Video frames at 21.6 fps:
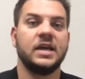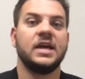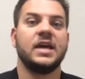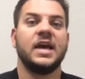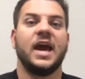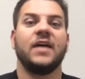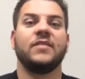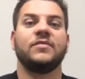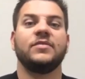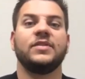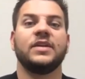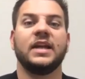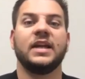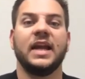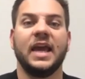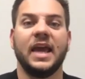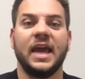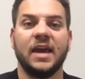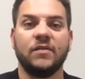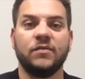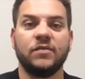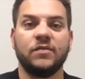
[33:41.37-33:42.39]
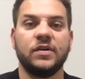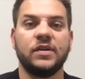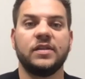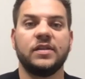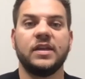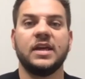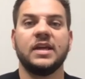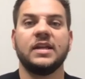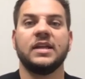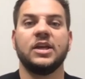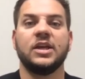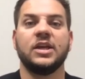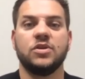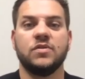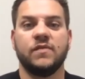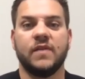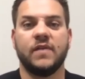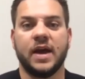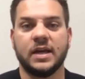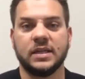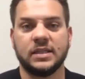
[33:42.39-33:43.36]
have done everything that you've
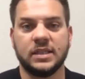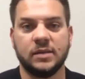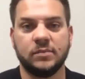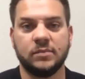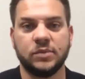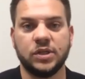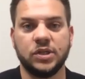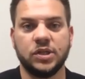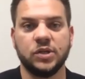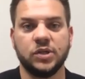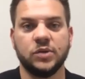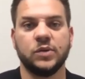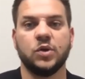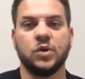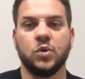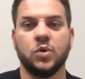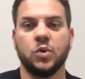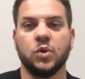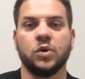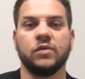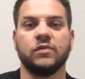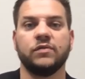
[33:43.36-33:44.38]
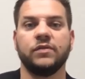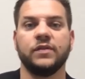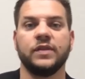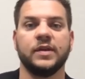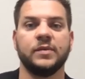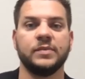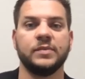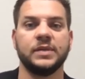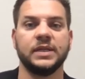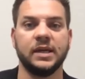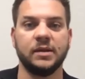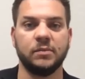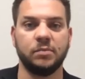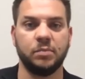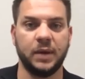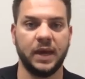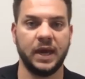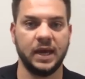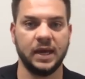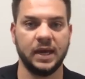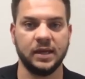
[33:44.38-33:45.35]
asked them to do in order for them to get
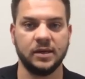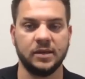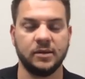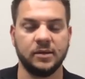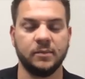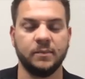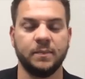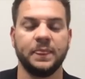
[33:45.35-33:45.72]
paid.